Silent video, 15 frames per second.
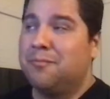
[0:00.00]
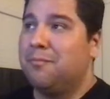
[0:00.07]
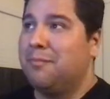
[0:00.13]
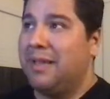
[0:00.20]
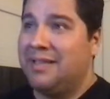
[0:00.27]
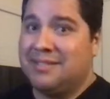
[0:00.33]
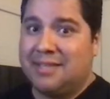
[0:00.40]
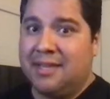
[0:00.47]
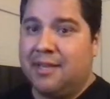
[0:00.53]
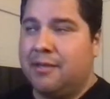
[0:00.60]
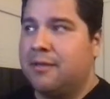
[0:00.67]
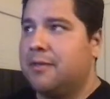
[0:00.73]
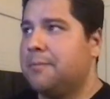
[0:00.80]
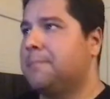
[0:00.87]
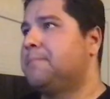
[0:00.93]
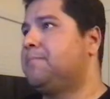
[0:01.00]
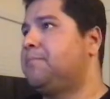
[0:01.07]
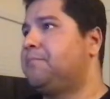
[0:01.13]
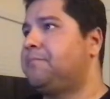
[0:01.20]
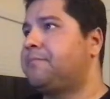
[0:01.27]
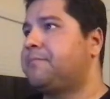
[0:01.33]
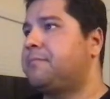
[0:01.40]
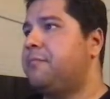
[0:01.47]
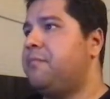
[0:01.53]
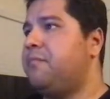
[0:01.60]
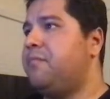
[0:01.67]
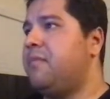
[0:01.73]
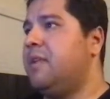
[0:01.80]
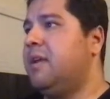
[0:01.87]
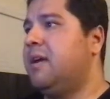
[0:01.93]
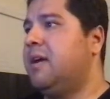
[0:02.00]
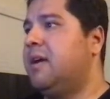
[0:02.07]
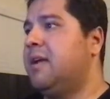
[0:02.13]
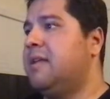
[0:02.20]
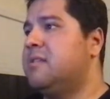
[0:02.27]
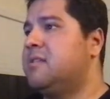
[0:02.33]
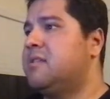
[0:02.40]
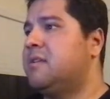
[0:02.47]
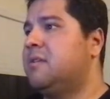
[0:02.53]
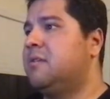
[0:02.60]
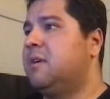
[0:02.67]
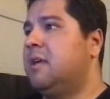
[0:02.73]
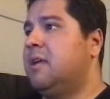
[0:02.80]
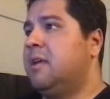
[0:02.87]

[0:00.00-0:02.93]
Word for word: maintained. And so